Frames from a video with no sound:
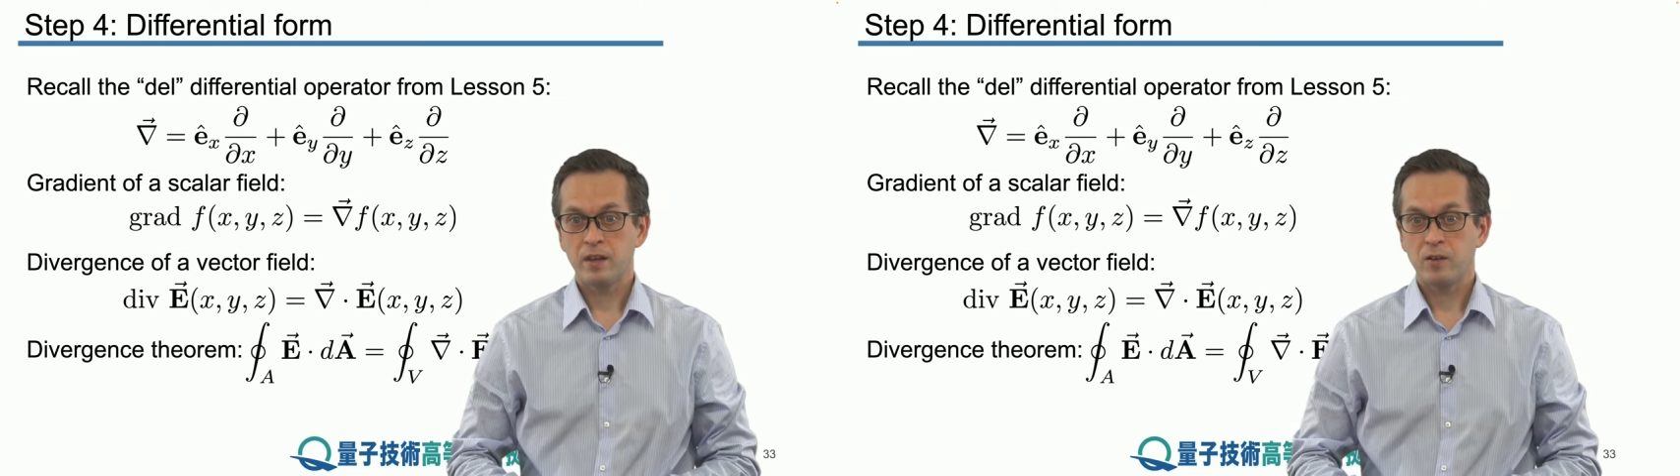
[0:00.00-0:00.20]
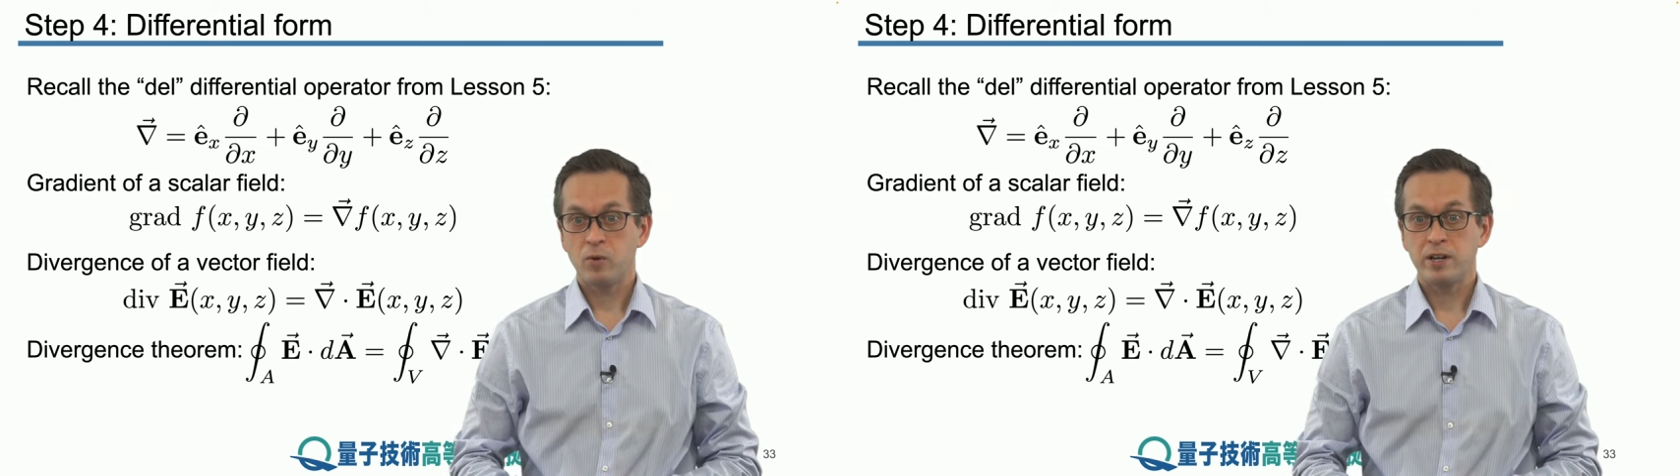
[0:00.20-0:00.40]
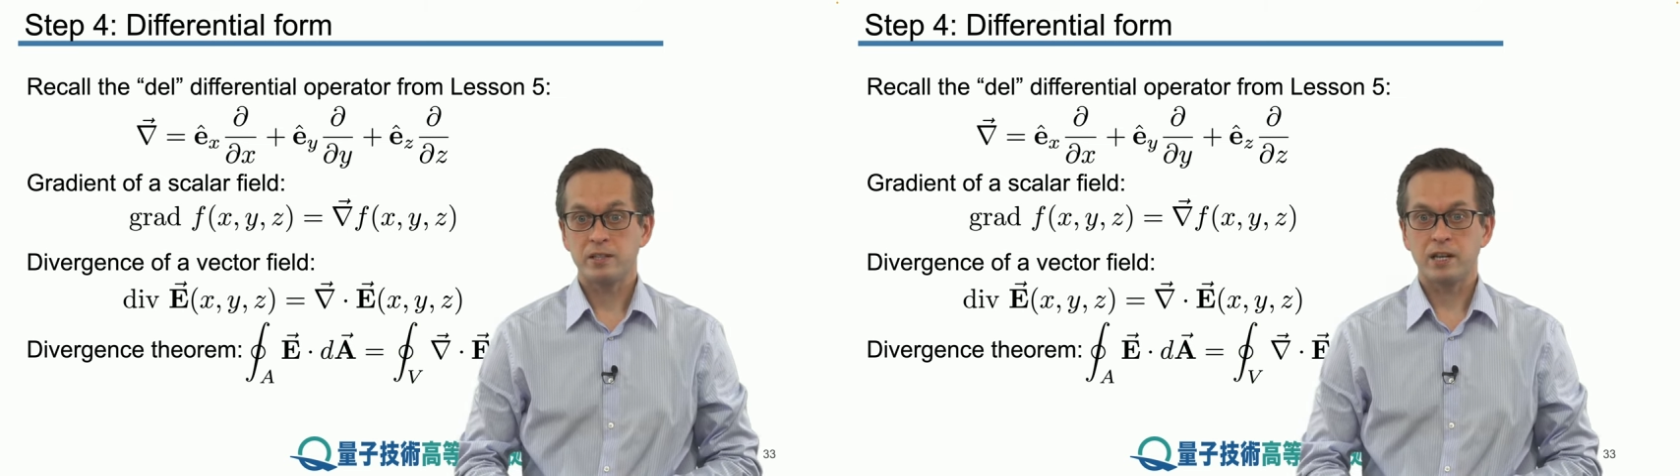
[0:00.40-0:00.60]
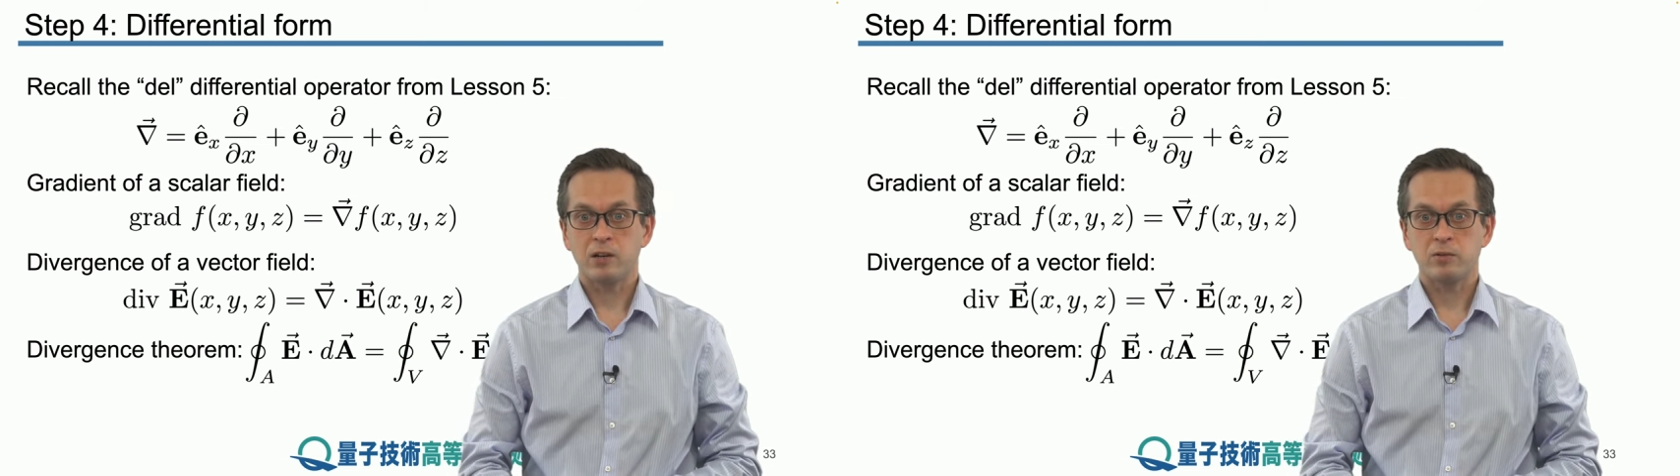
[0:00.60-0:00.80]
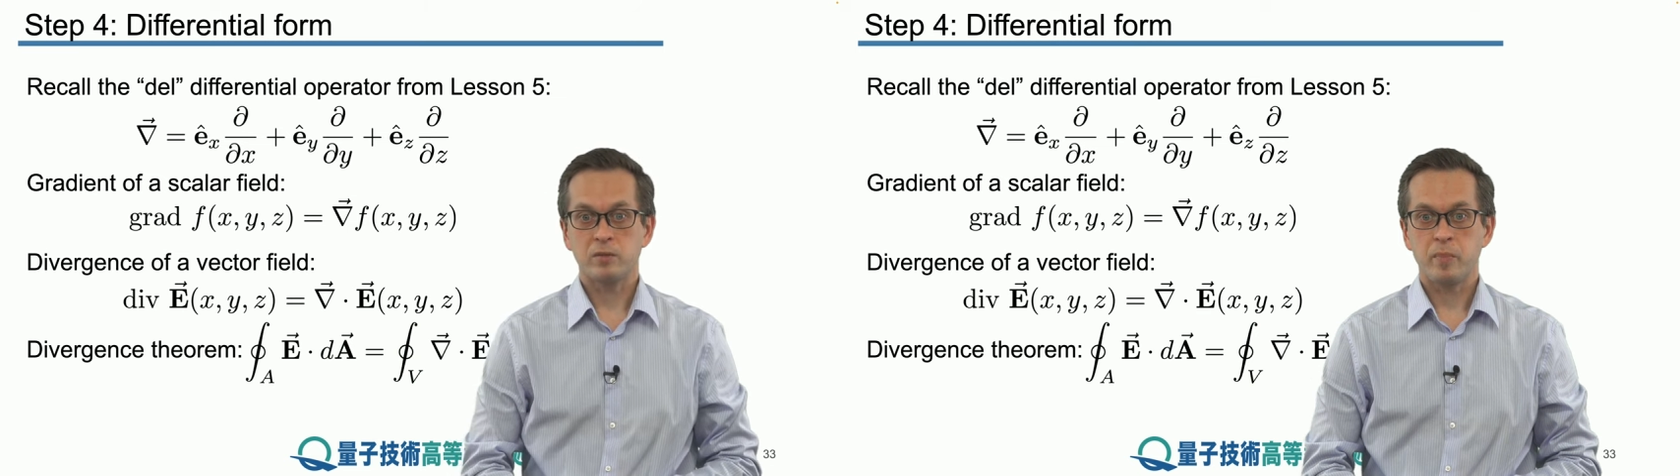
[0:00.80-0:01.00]
where it's
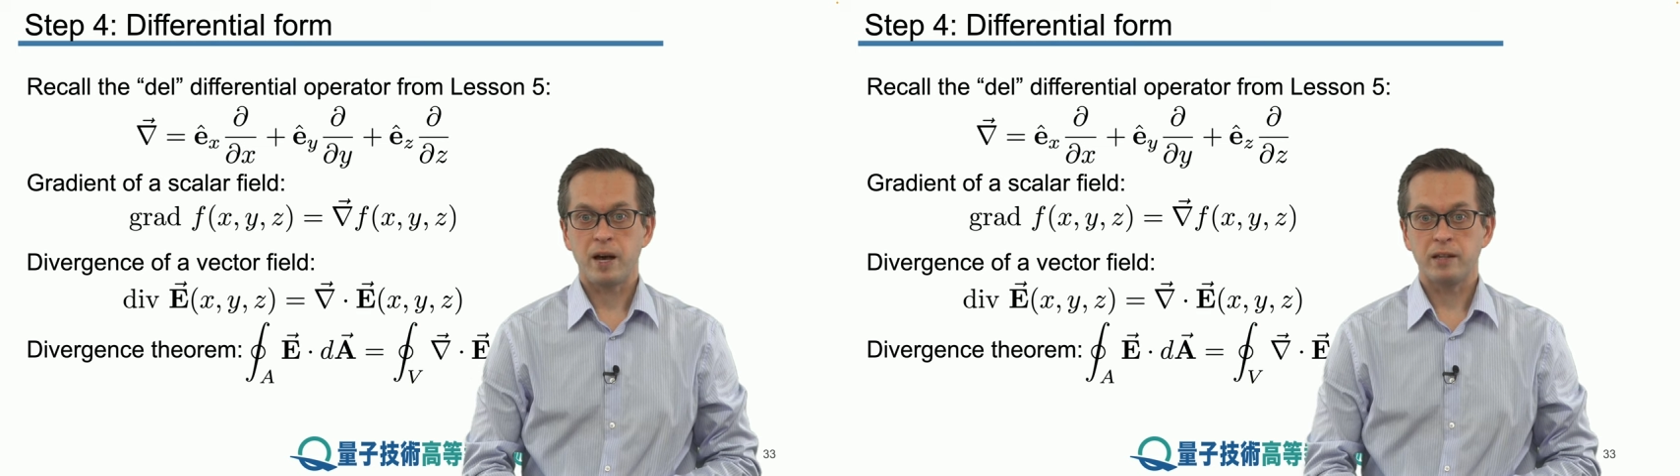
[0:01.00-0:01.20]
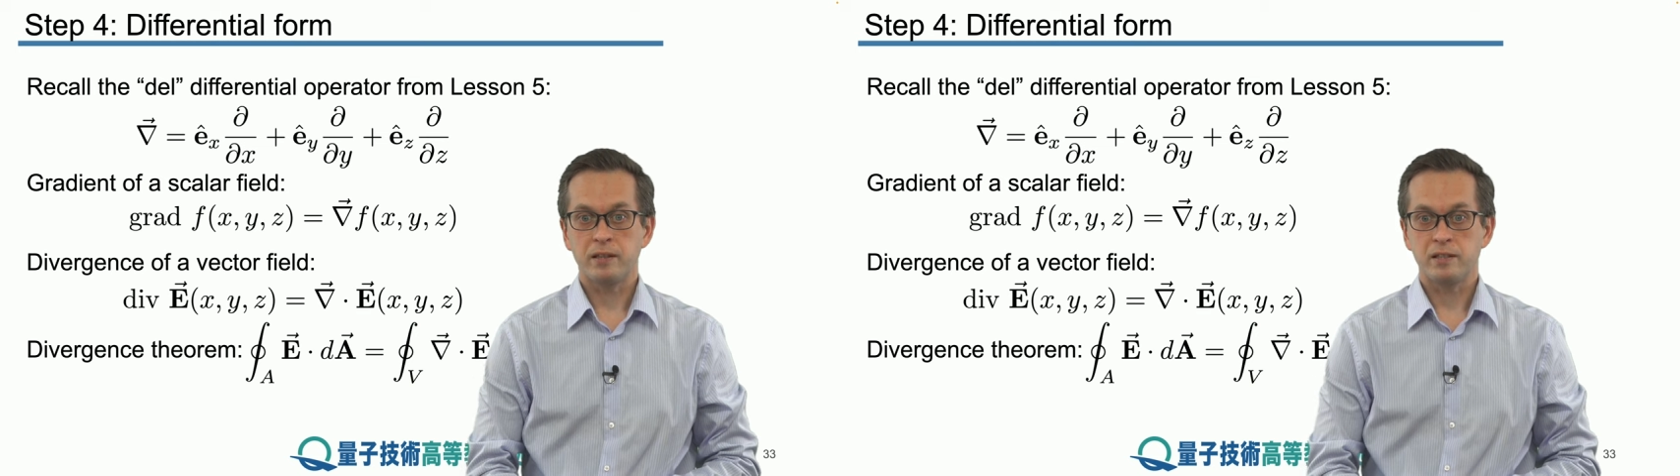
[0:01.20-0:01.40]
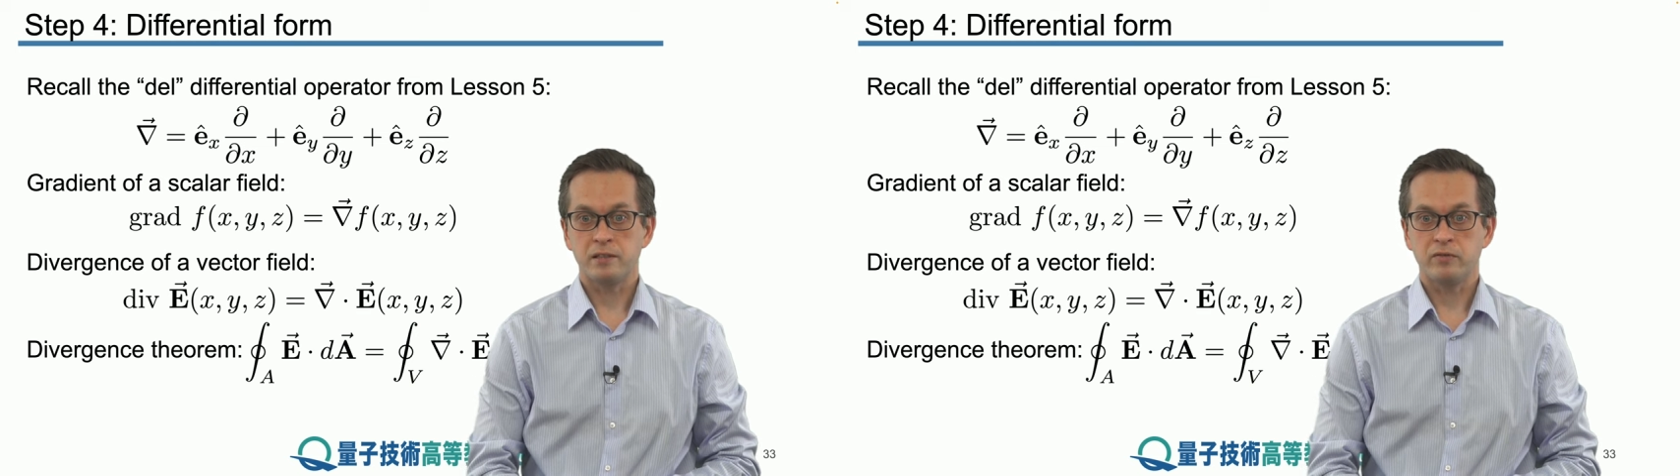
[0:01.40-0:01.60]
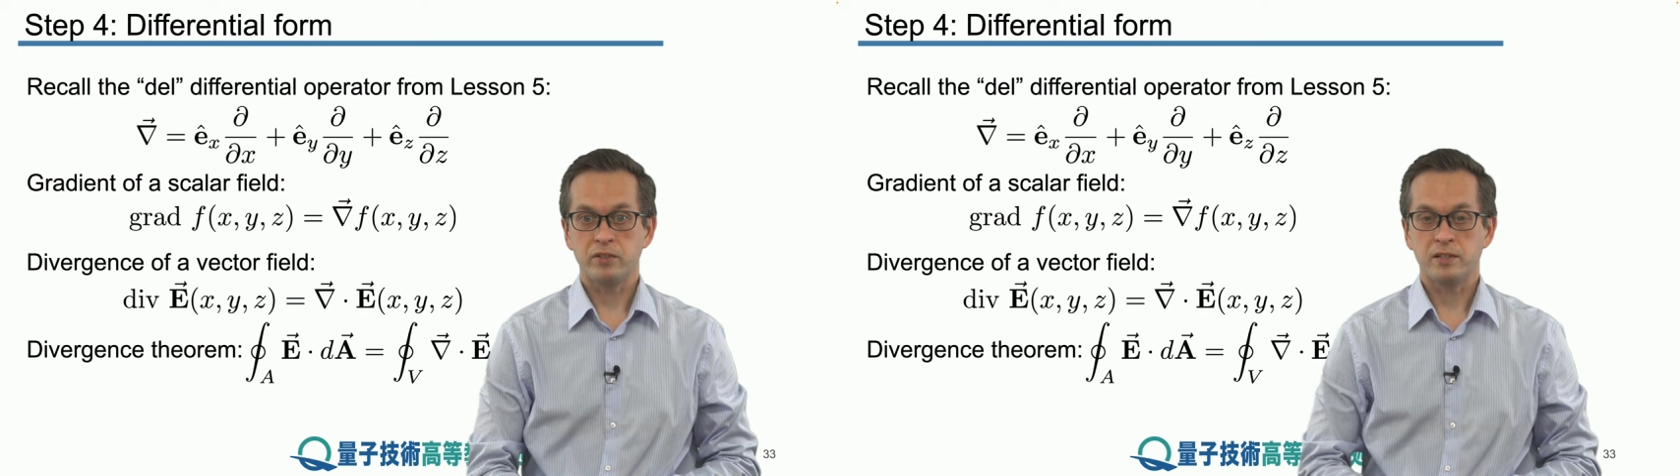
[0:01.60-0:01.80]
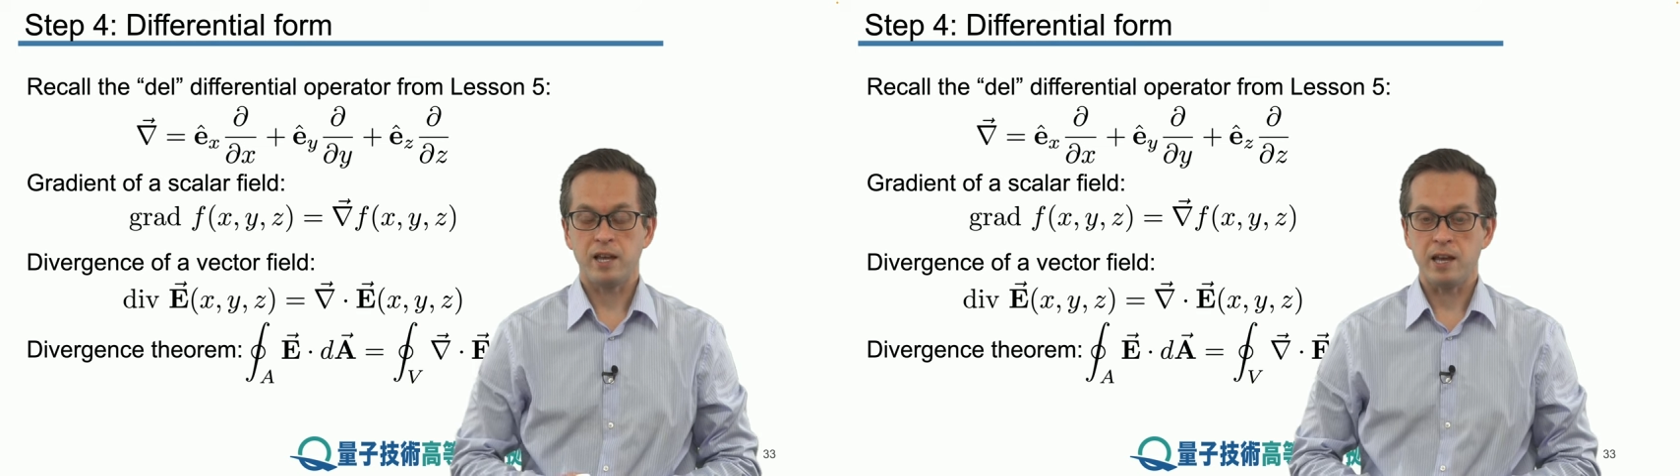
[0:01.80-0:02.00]
enclosed by the
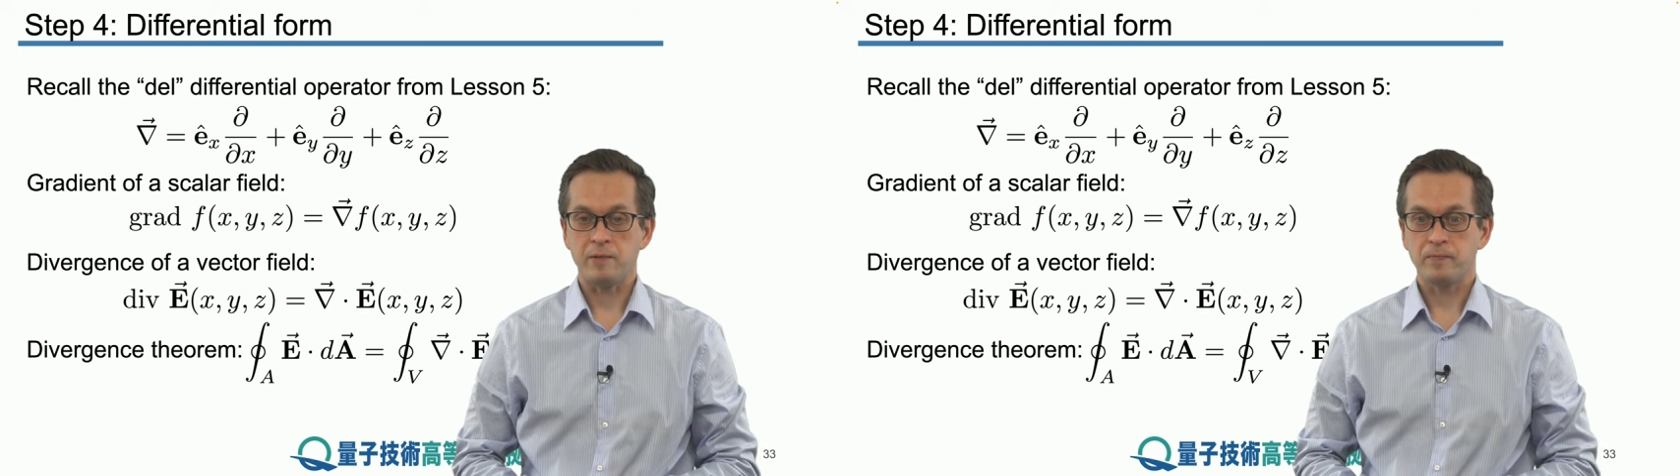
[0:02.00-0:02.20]
surface A.